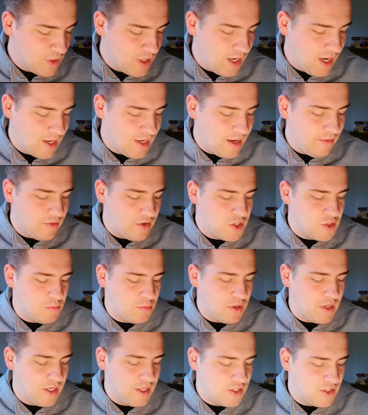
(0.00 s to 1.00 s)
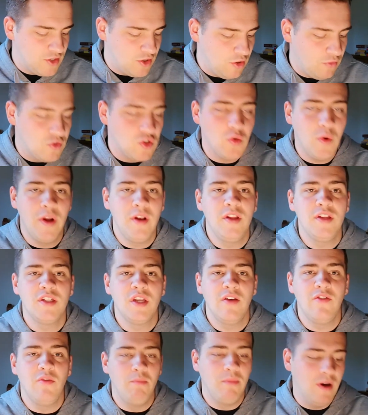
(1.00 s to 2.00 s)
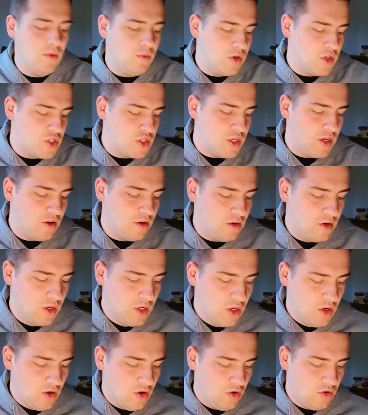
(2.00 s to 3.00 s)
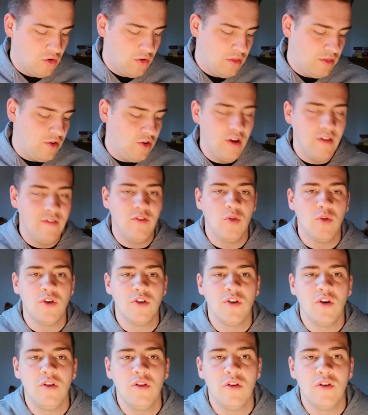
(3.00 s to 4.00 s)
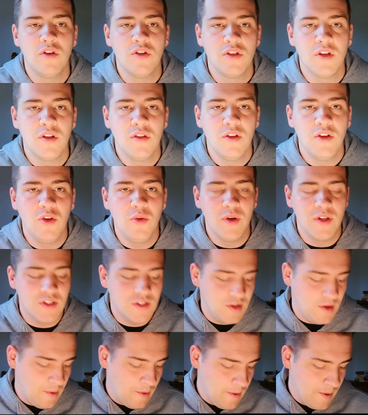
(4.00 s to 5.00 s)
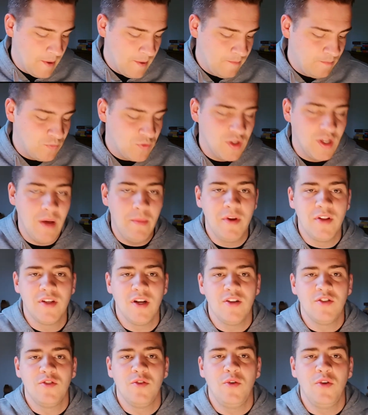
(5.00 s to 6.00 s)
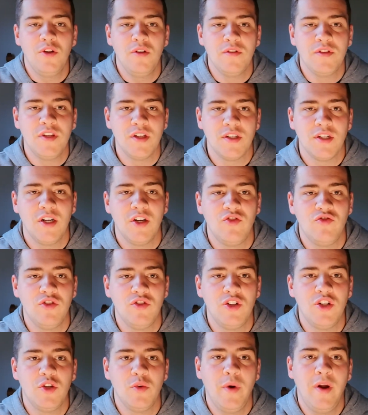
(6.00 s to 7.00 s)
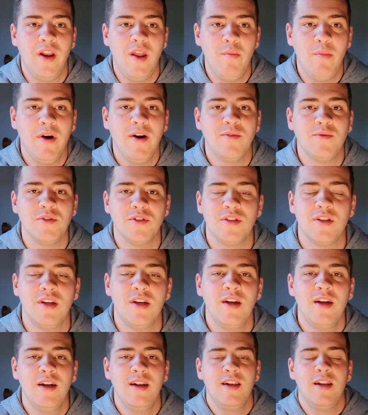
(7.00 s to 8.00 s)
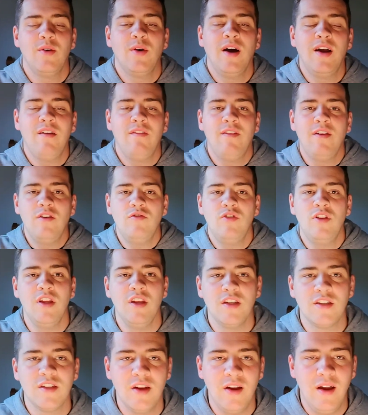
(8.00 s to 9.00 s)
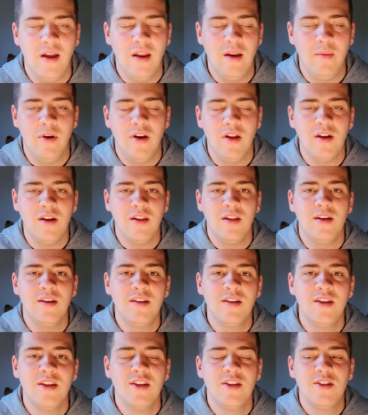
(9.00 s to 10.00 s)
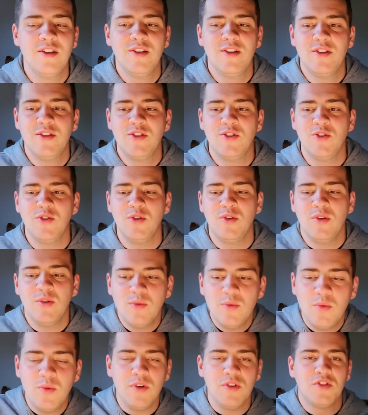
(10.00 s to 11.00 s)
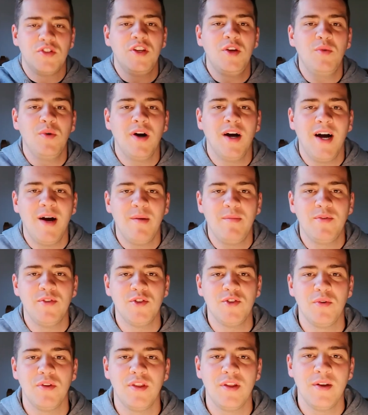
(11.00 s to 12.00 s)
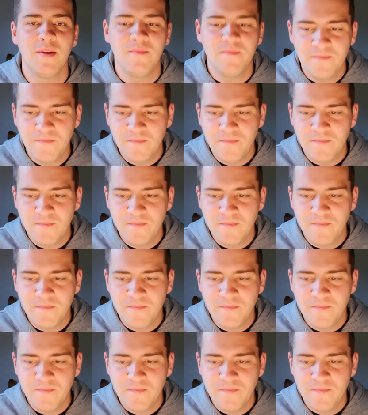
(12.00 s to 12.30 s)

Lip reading: an average price of £27 a share, or $34 in the USA, coming to a total of £620. Now I feel really excited about Nikola, so we'll see what happens with it.